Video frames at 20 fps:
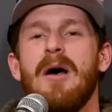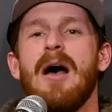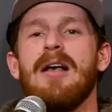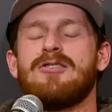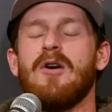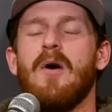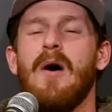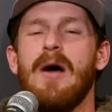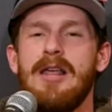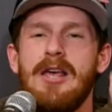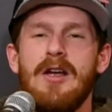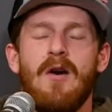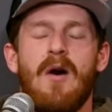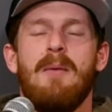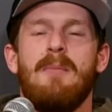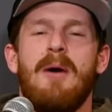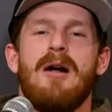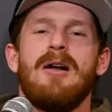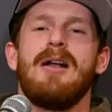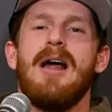So here
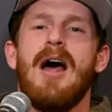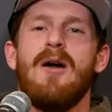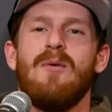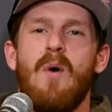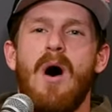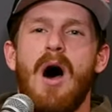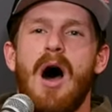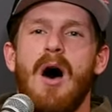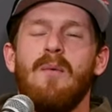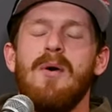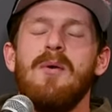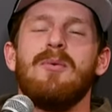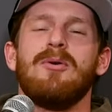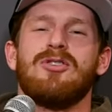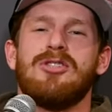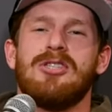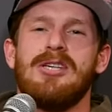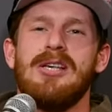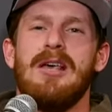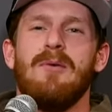on Monday Night Raw, we will
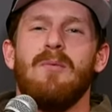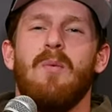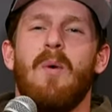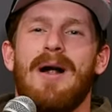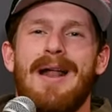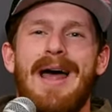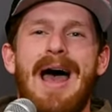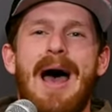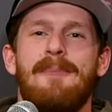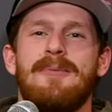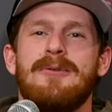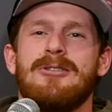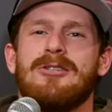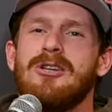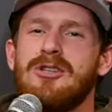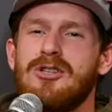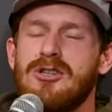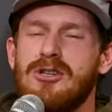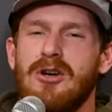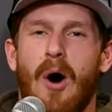see what happens
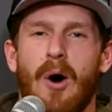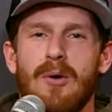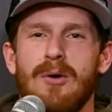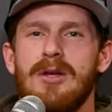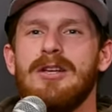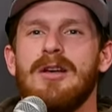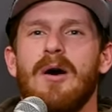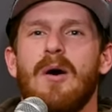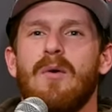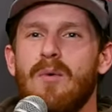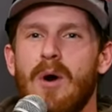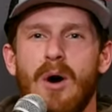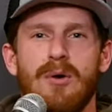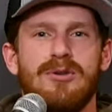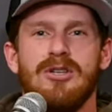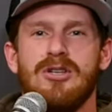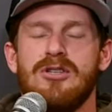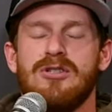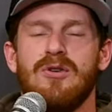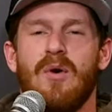because Cody
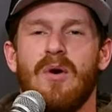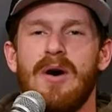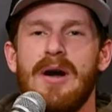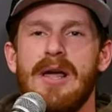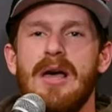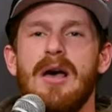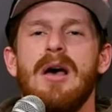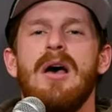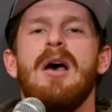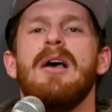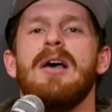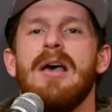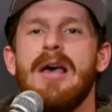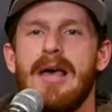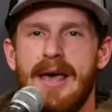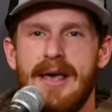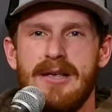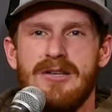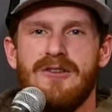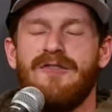Rhodes' story
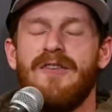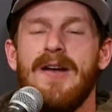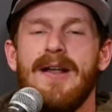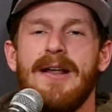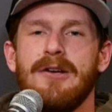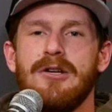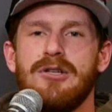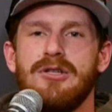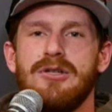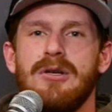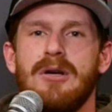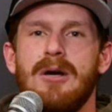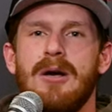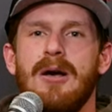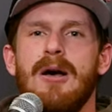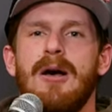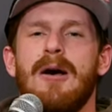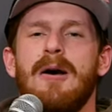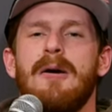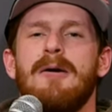is finished.
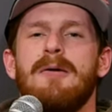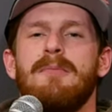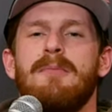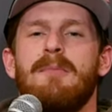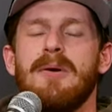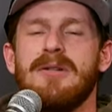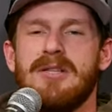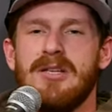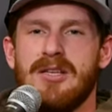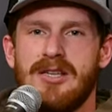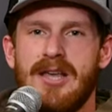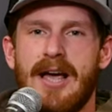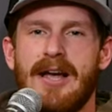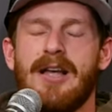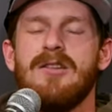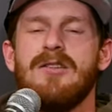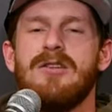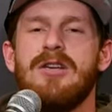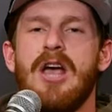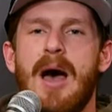But the
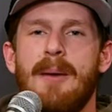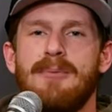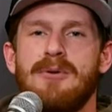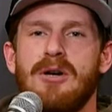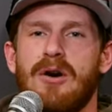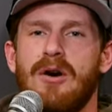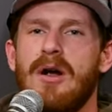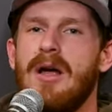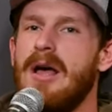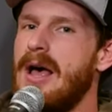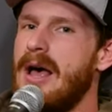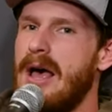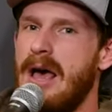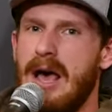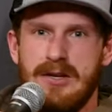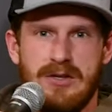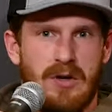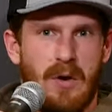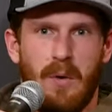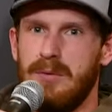second chapter
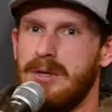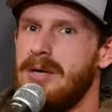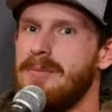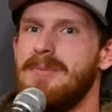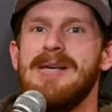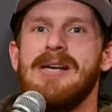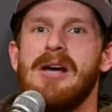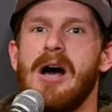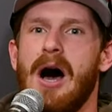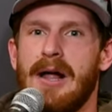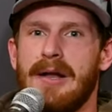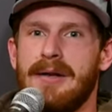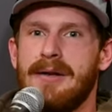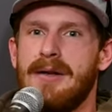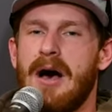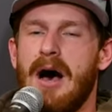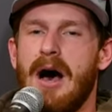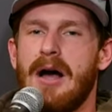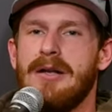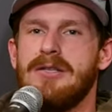has only begun
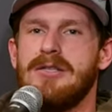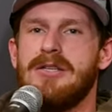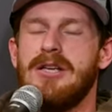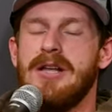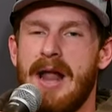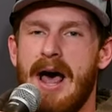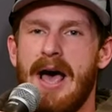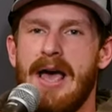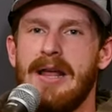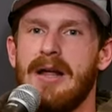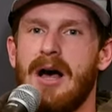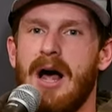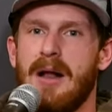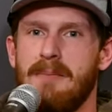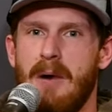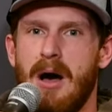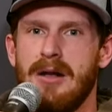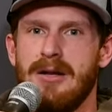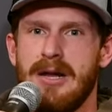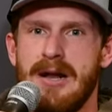tonight on
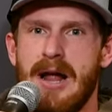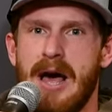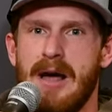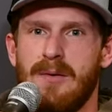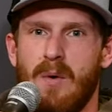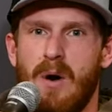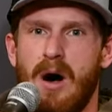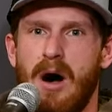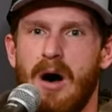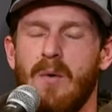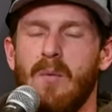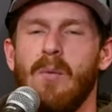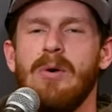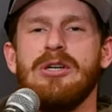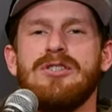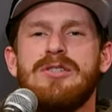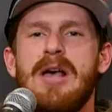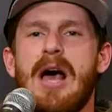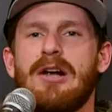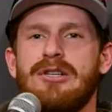Monday Night Raw, which
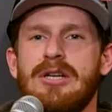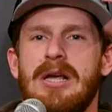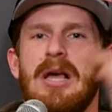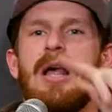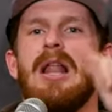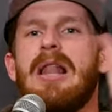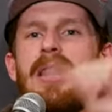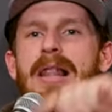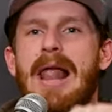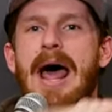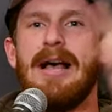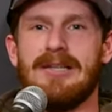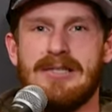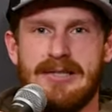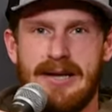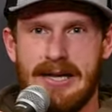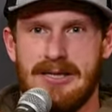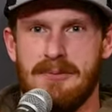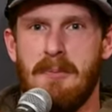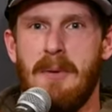is actually last
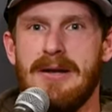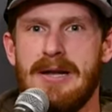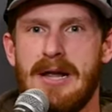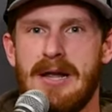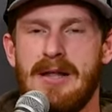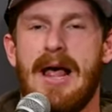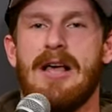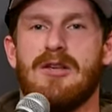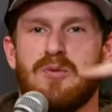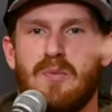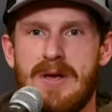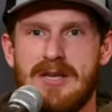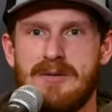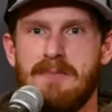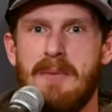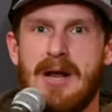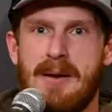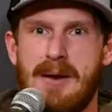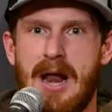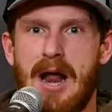week's
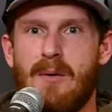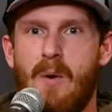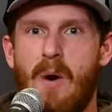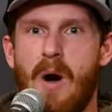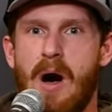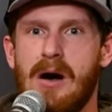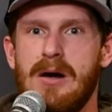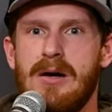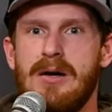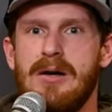Monday Night Raw.